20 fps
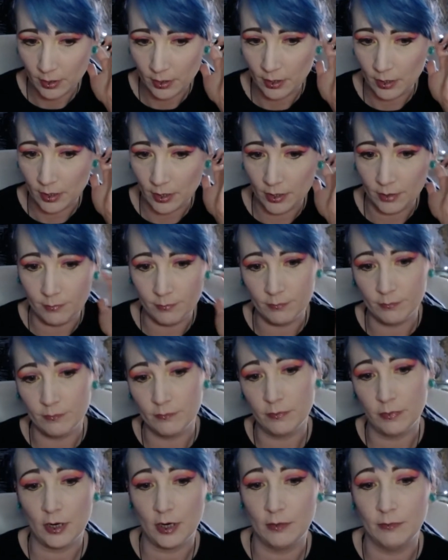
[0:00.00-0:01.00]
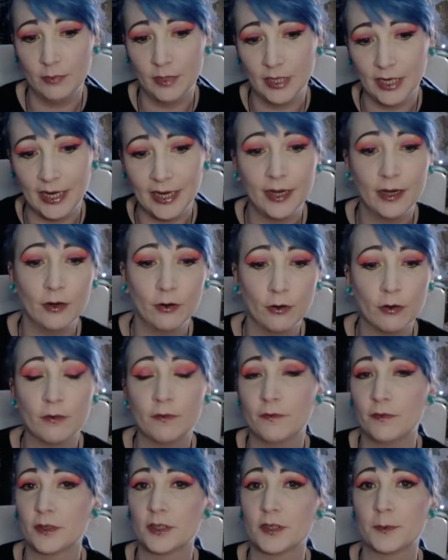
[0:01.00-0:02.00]
I'm, I'm laying off
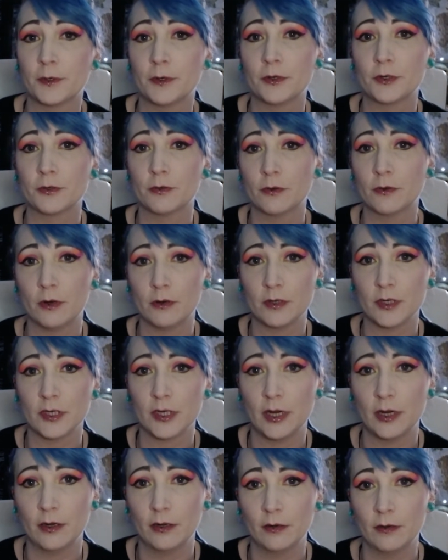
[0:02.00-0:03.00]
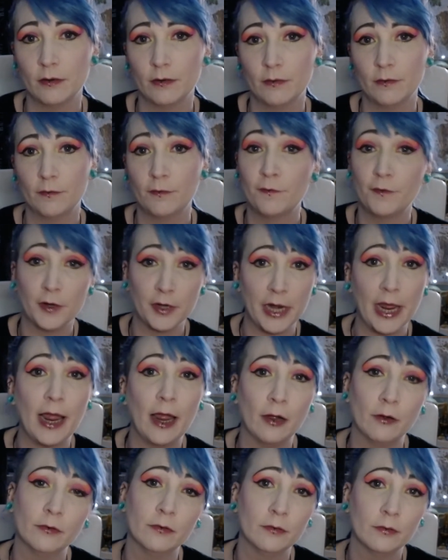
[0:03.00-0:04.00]
the spiritual content for
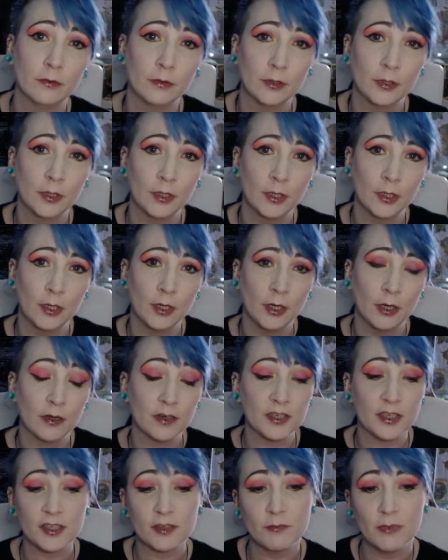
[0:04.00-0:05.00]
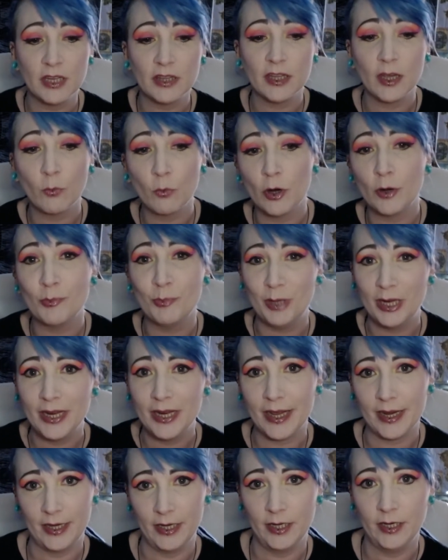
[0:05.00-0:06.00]
now. That doesn't mean there won't be
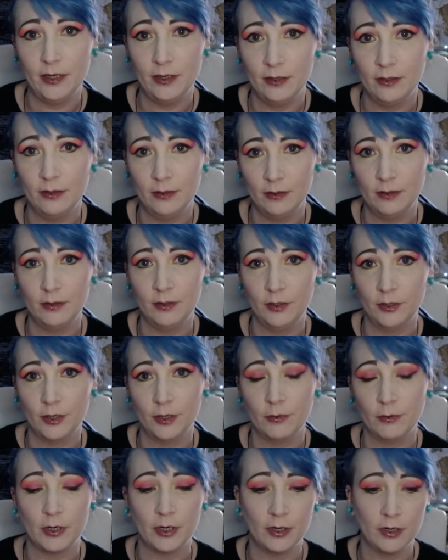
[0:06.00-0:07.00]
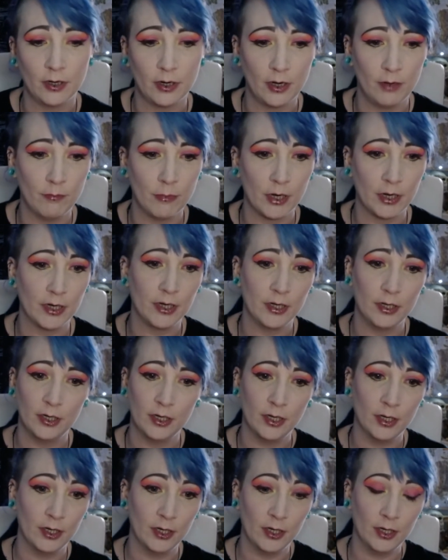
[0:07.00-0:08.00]
any, you know, I'd, I might...
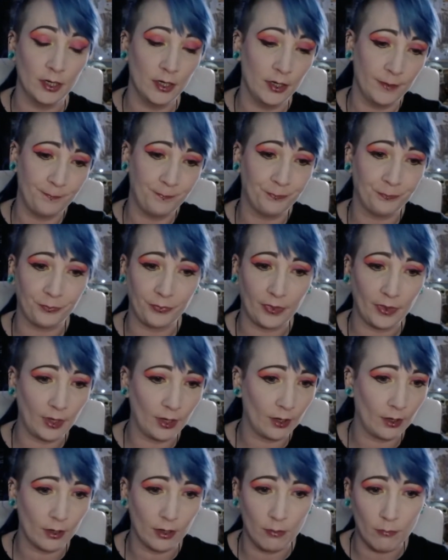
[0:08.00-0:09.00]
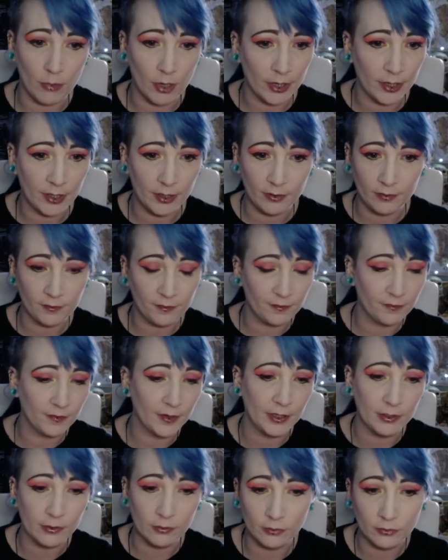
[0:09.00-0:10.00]
I might
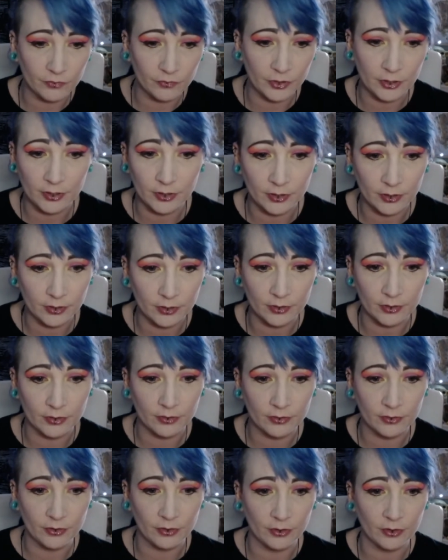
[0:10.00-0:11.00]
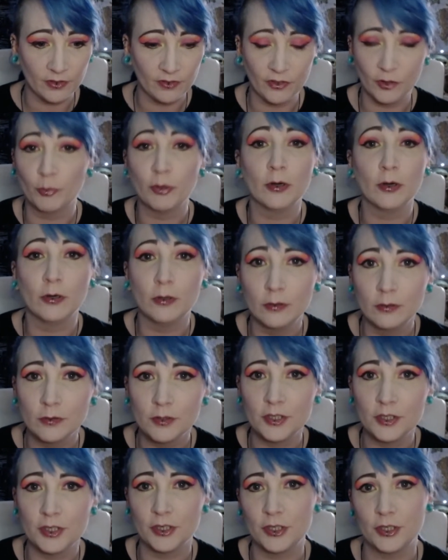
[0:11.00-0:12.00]
feel the the the pull
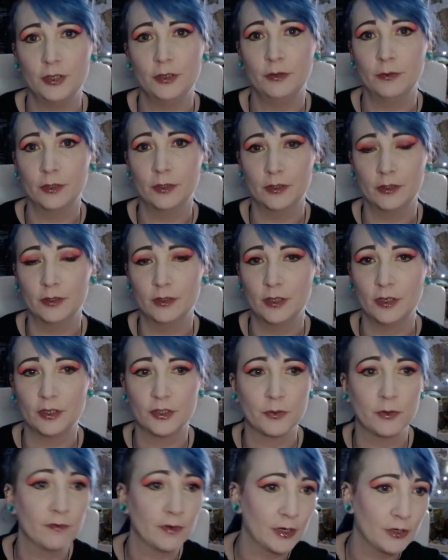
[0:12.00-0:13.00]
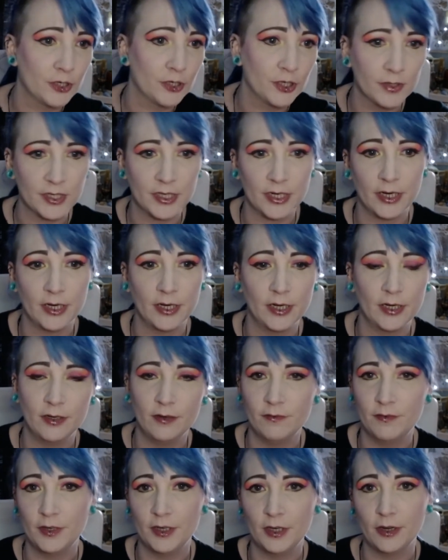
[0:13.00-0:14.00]
to do a, a Twin Flame Tuesday
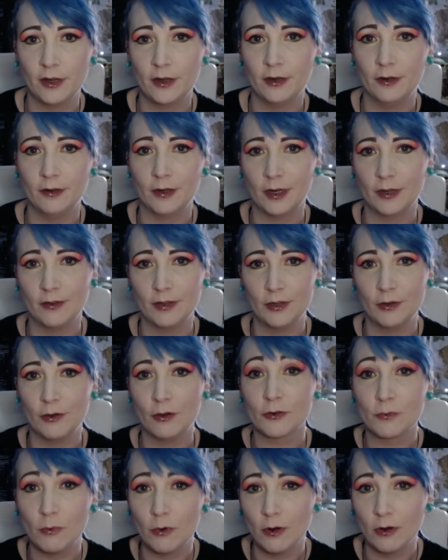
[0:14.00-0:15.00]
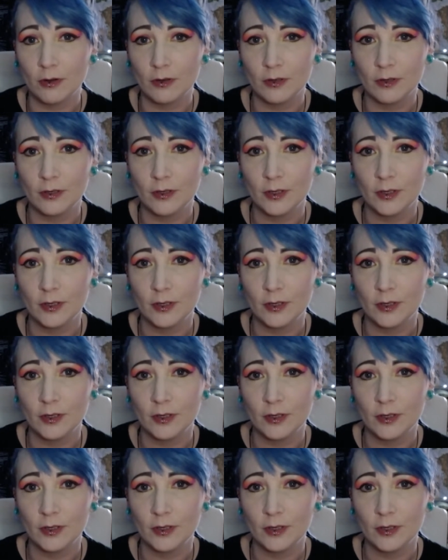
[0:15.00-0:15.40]
video, like the odd one,